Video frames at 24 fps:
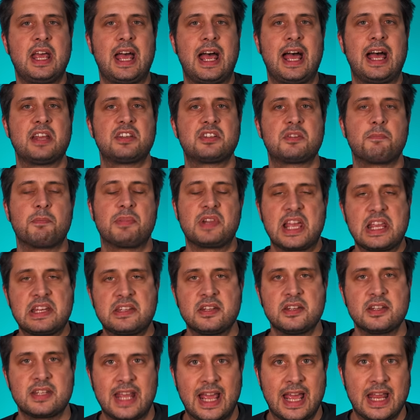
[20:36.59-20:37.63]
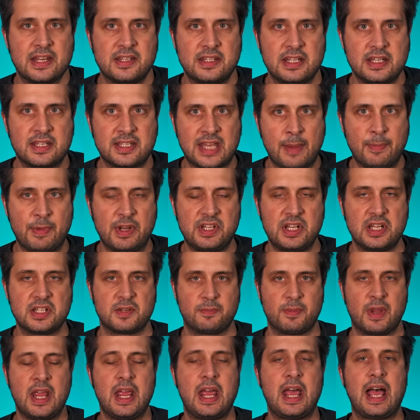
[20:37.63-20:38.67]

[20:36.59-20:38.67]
and blatant anti-Semitism,